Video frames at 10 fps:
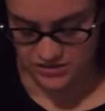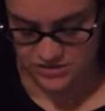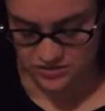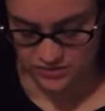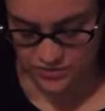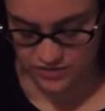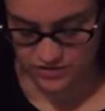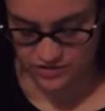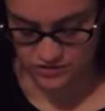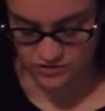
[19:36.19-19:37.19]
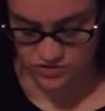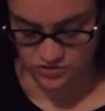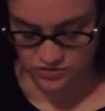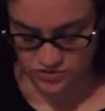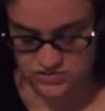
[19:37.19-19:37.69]
So I really
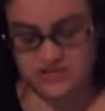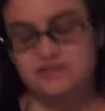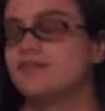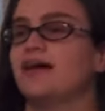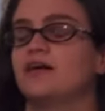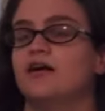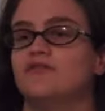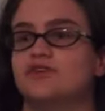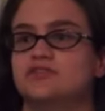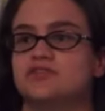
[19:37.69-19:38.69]
don't use it that often.